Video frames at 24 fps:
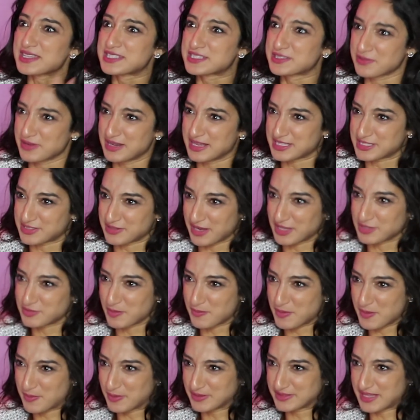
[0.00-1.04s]
It's really strange
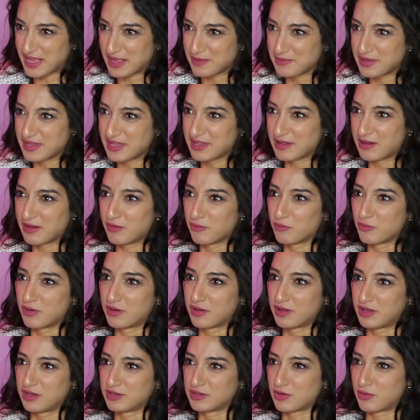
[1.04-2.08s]
when people tell me,
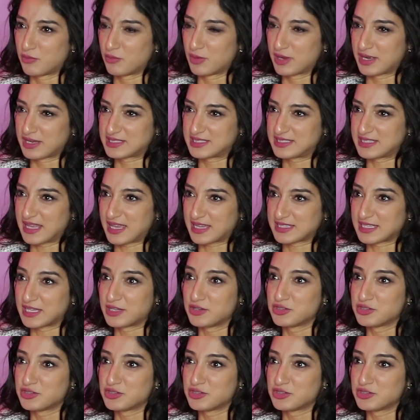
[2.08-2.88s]
or, you know, what it's next. I